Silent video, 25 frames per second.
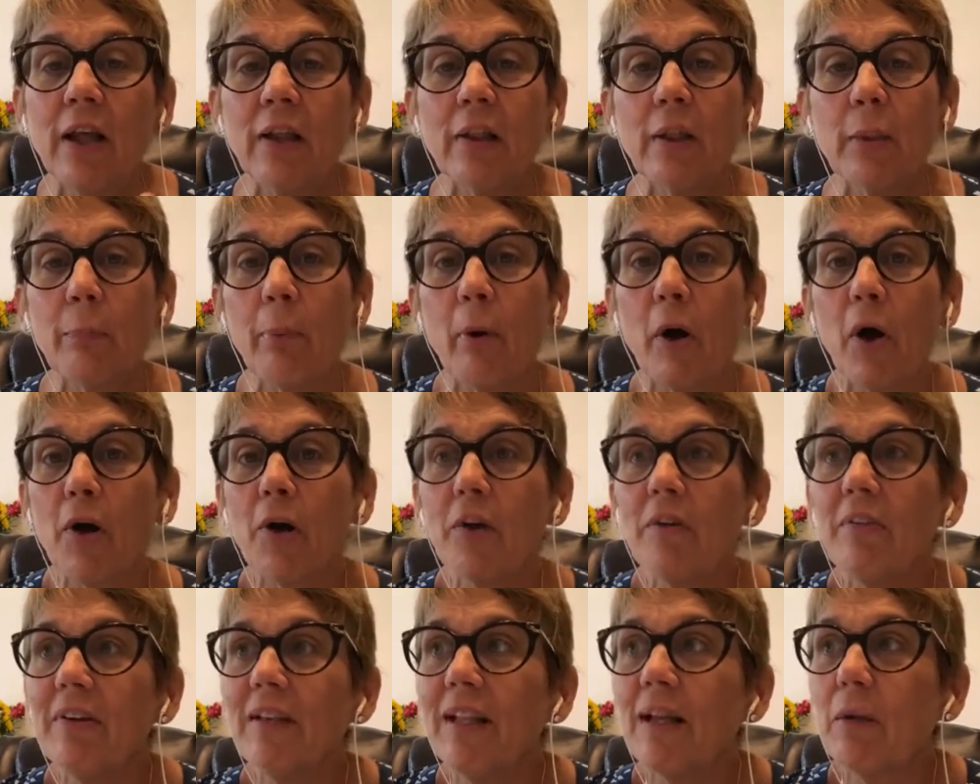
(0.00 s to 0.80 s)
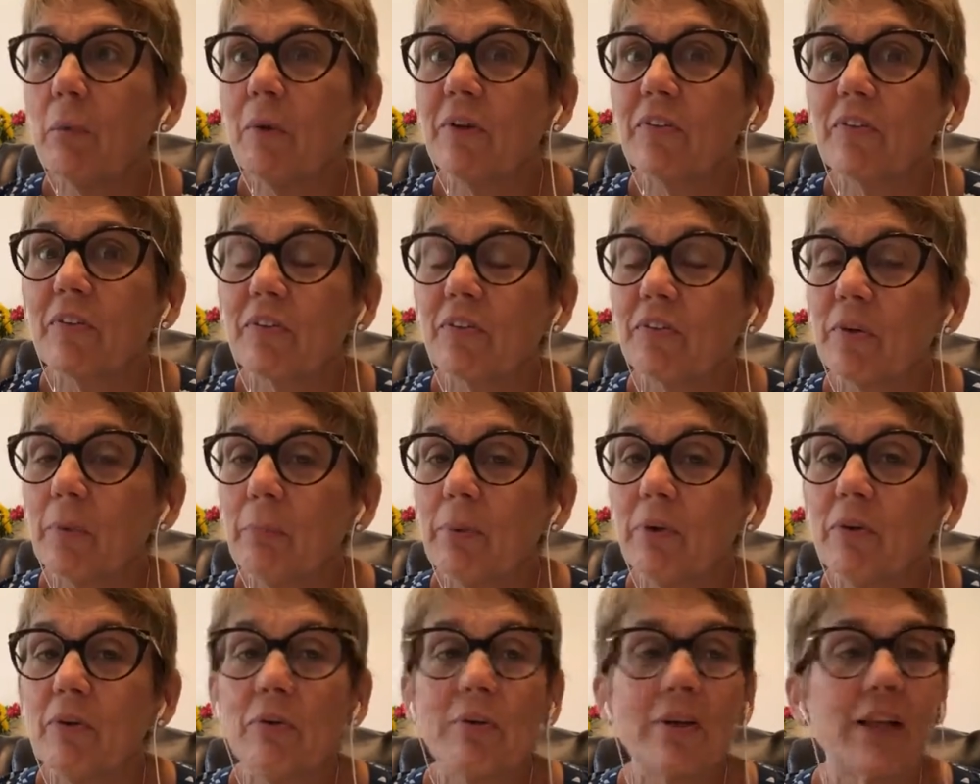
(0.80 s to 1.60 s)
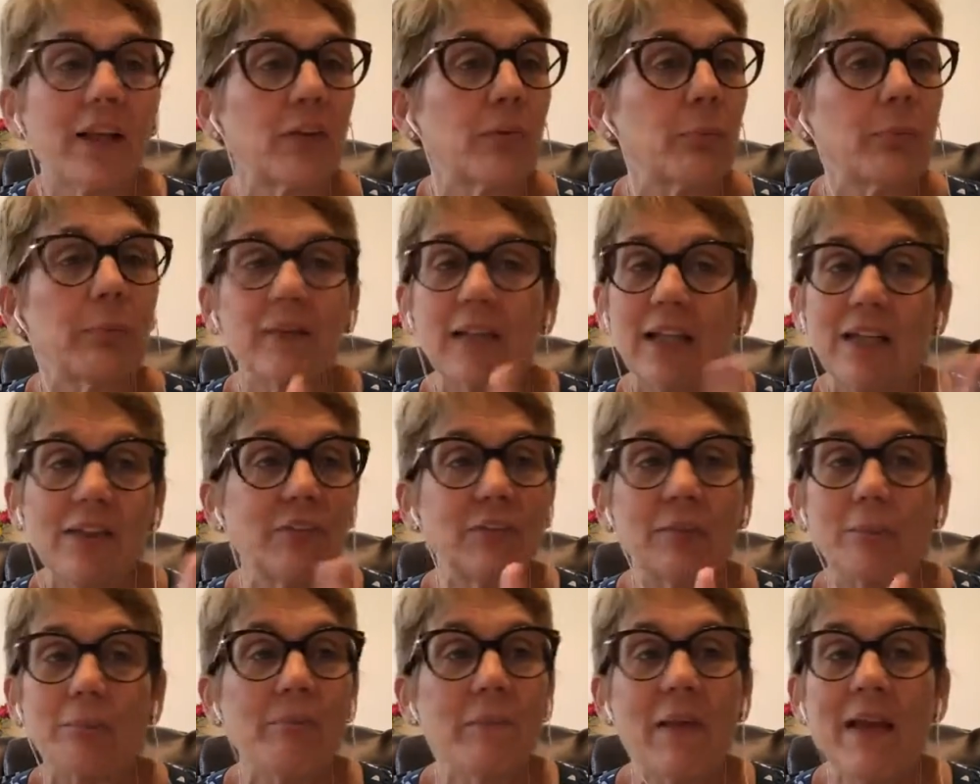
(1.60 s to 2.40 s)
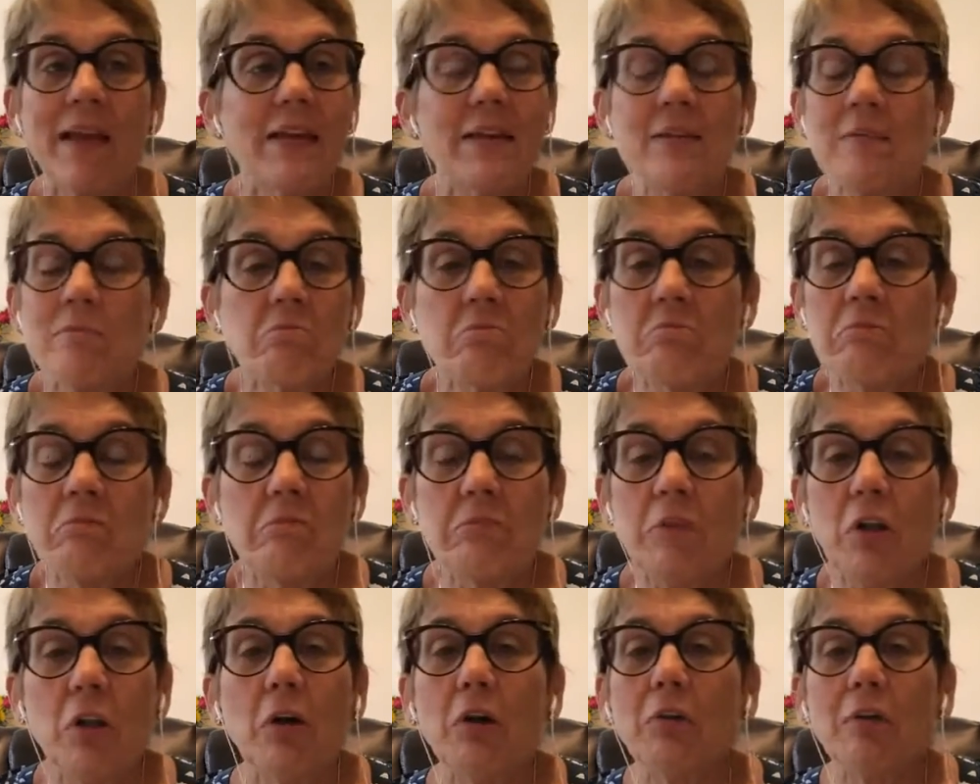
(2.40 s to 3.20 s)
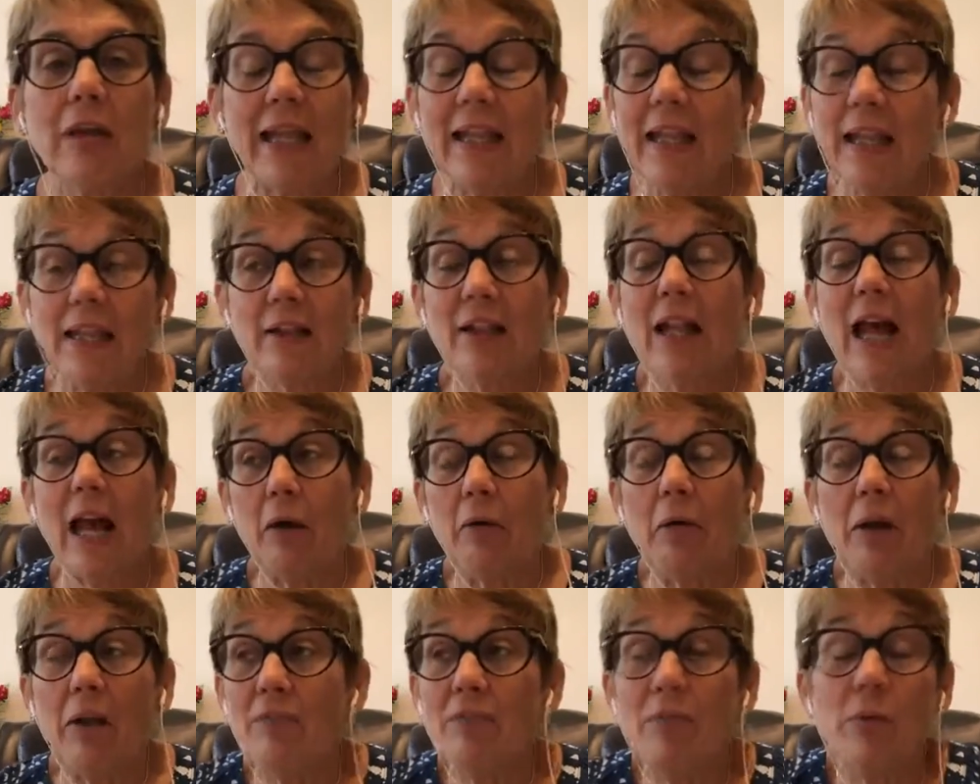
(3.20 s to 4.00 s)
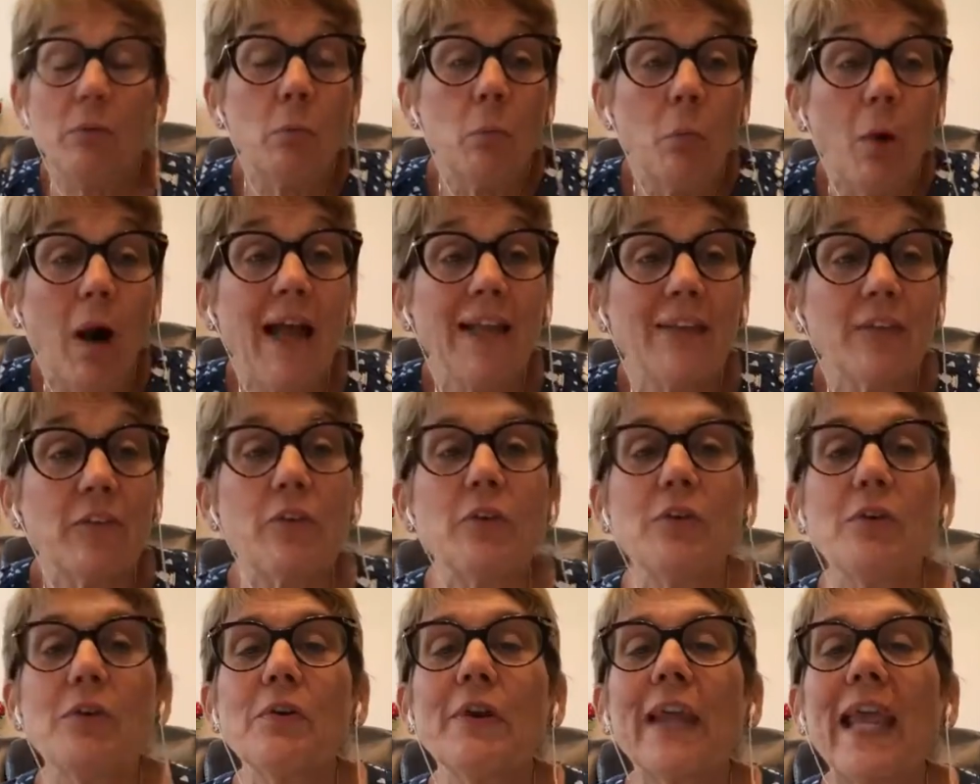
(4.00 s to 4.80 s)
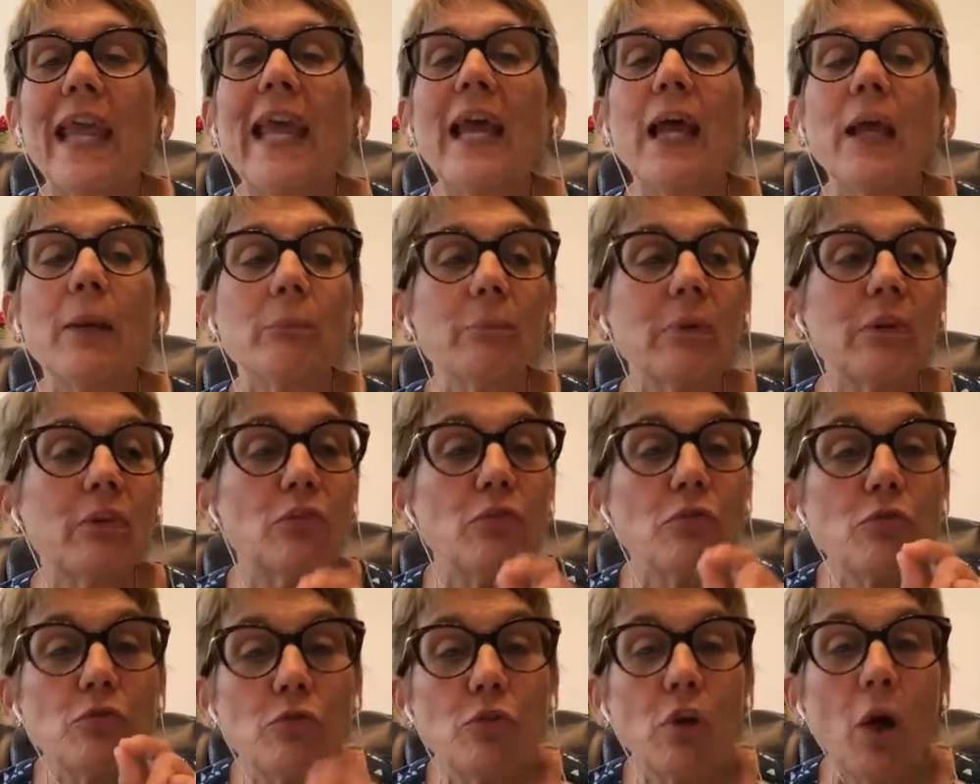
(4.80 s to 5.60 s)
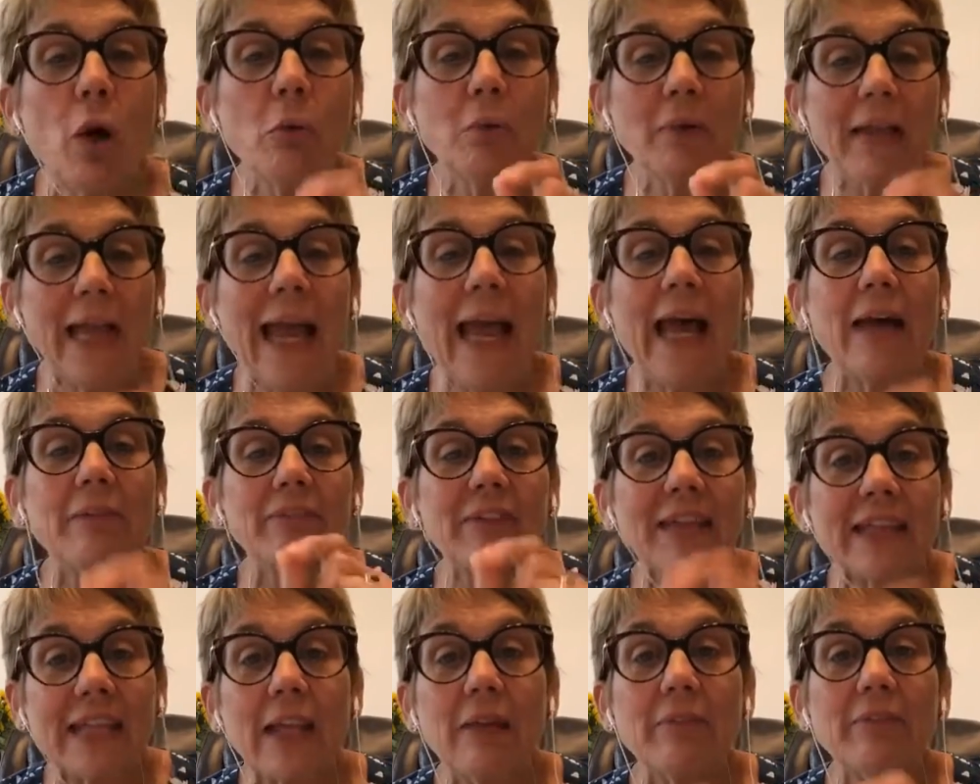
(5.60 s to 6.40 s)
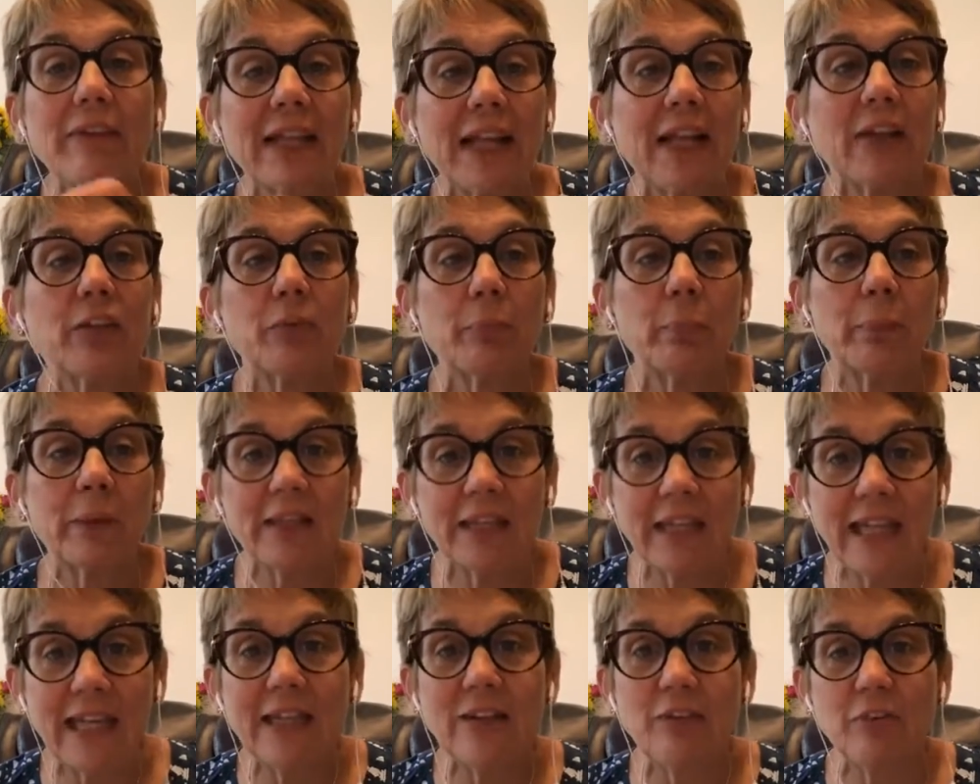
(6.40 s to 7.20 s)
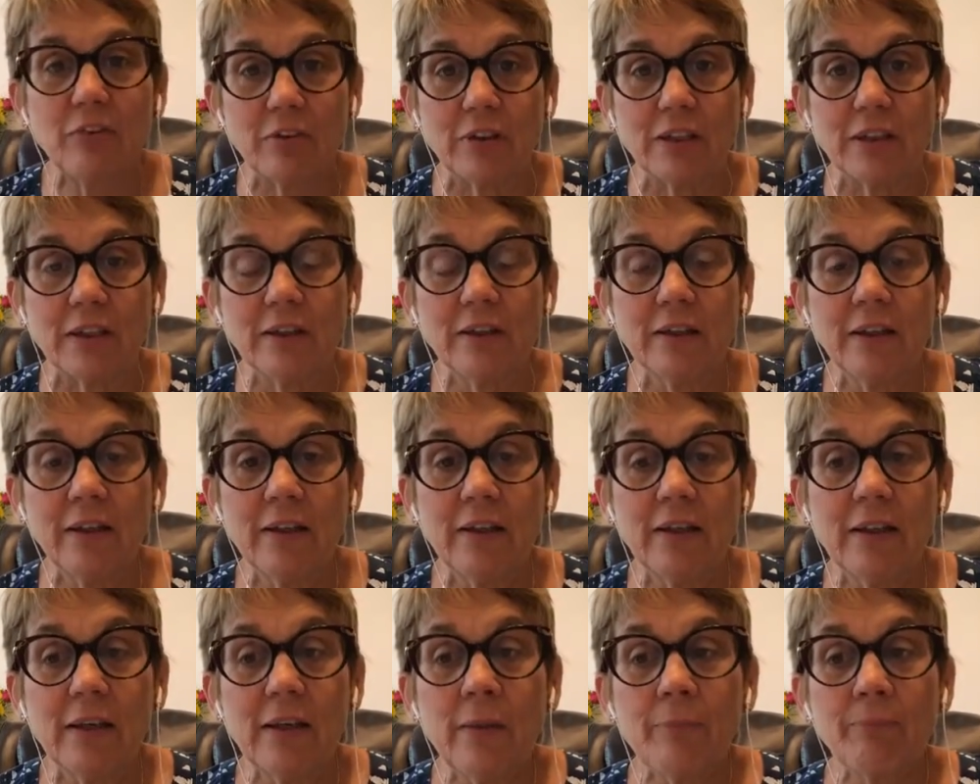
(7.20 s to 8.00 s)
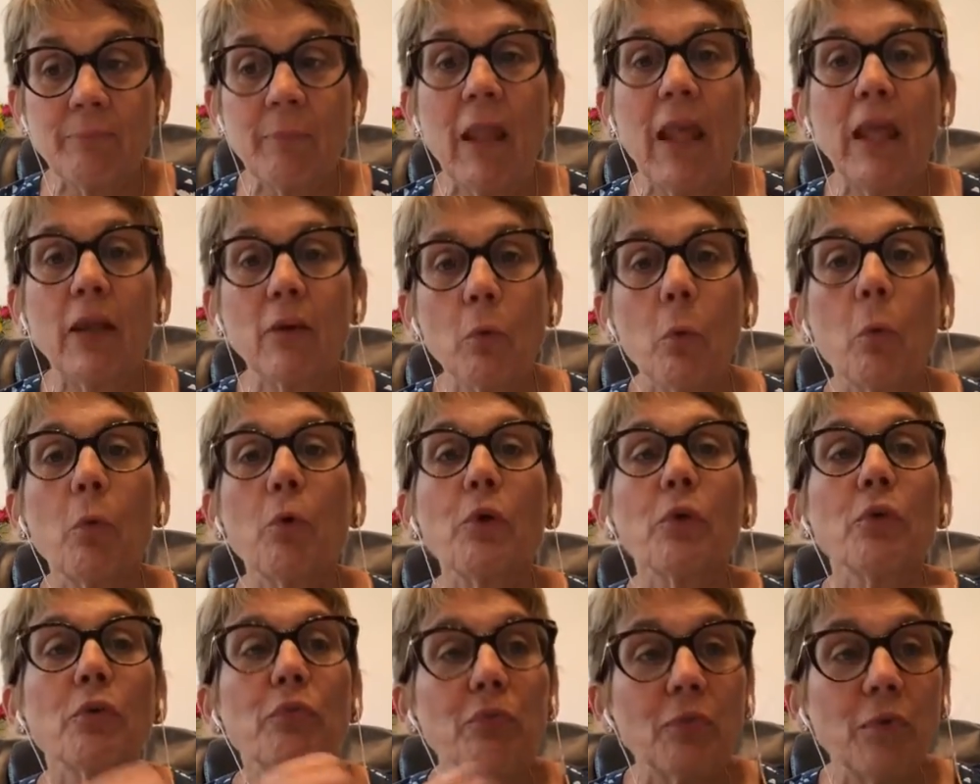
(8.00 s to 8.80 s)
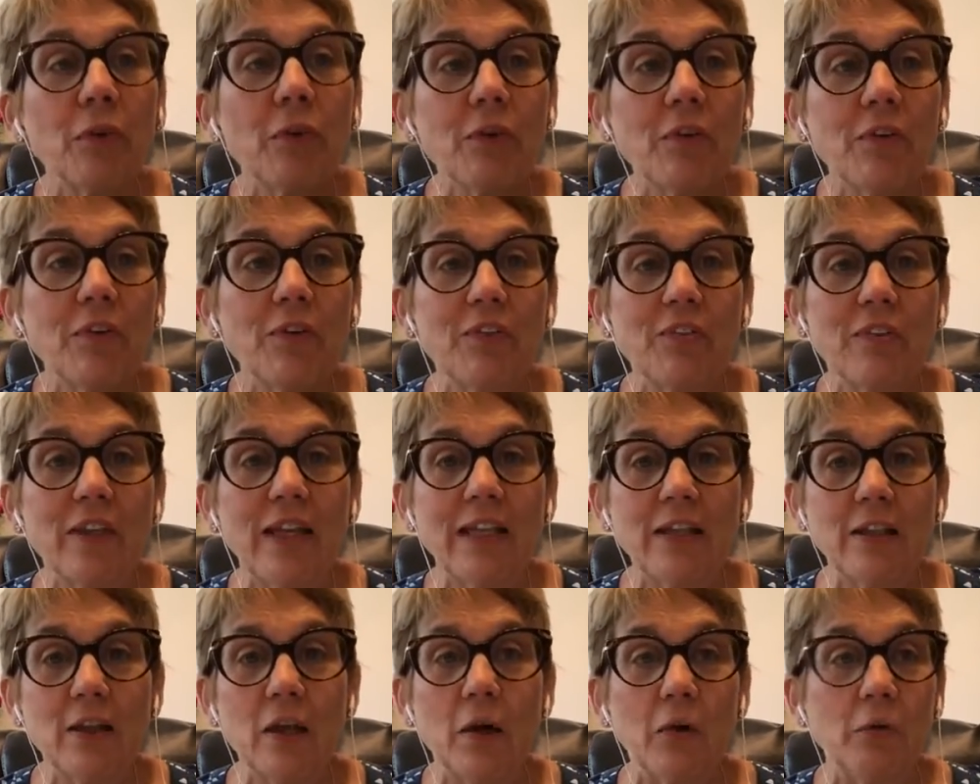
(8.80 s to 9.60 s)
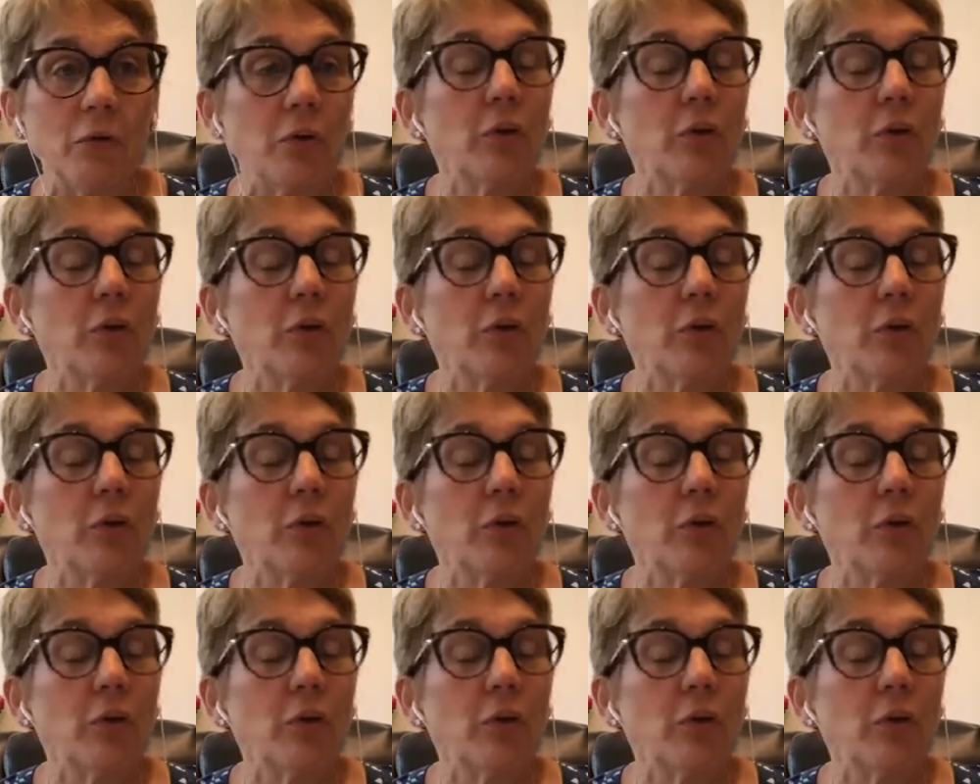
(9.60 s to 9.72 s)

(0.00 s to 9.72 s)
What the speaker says: The part of you that wants to slip into an explanation, now, if you want to, you can, but you don't have to give an explanation in order for you to say no.